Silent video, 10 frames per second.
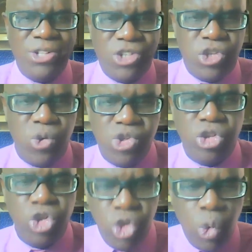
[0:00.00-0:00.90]

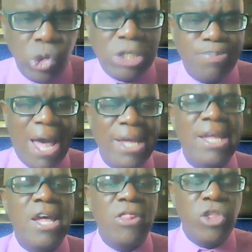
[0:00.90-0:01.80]
institutions used by
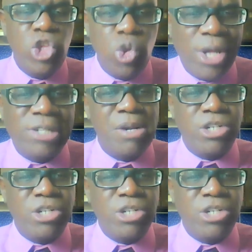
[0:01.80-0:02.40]
the US